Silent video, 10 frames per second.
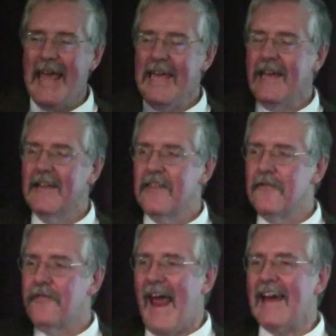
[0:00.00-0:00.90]
The
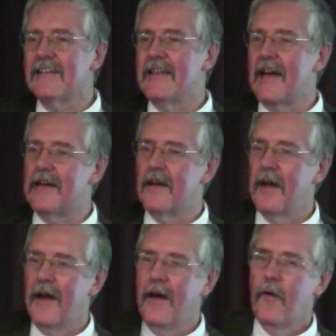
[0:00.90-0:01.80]
fact that
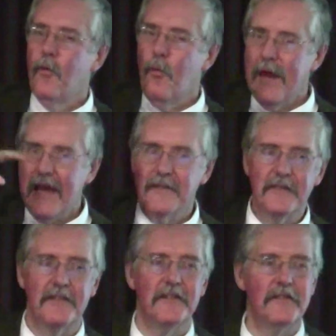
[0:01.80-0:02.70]
we
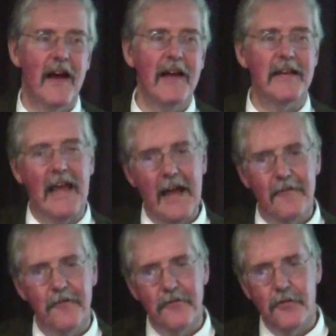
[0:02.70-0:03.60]
as a society
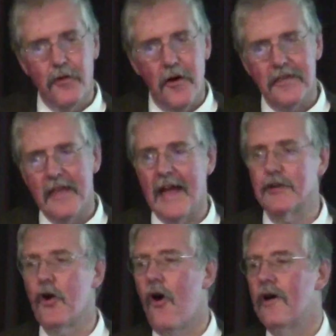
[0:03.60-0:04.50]
have thought
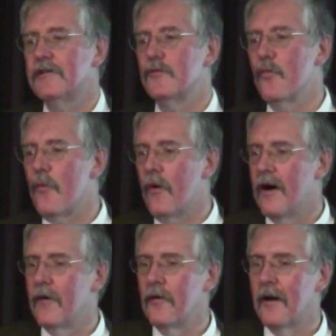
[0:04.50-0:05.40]
that cost
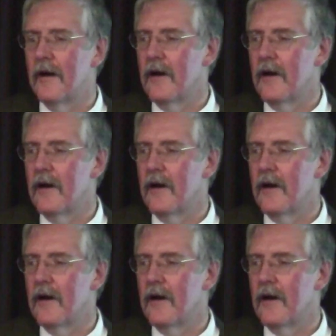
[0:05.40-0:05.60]
of